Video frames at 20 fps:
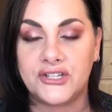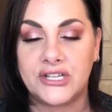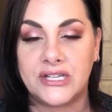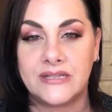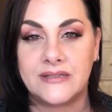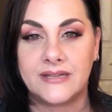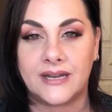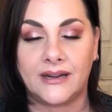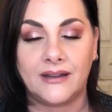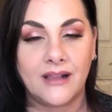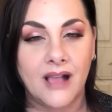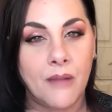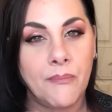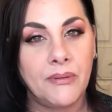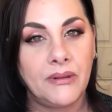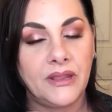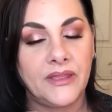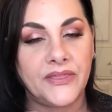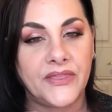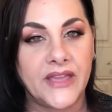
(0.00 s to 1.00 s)
She's done a
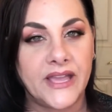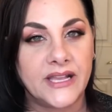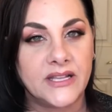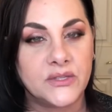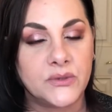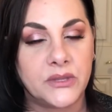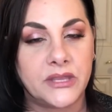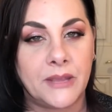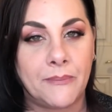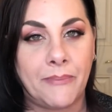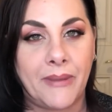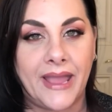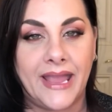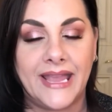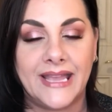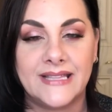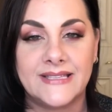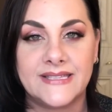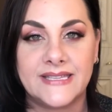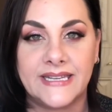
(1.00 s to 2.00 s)
couple of things with the
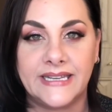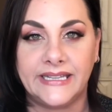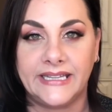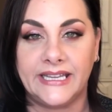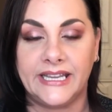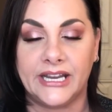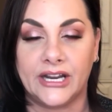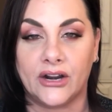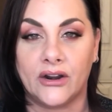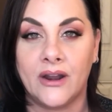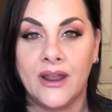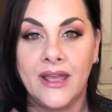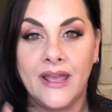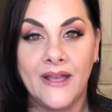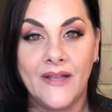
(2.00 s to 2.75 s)
pans in here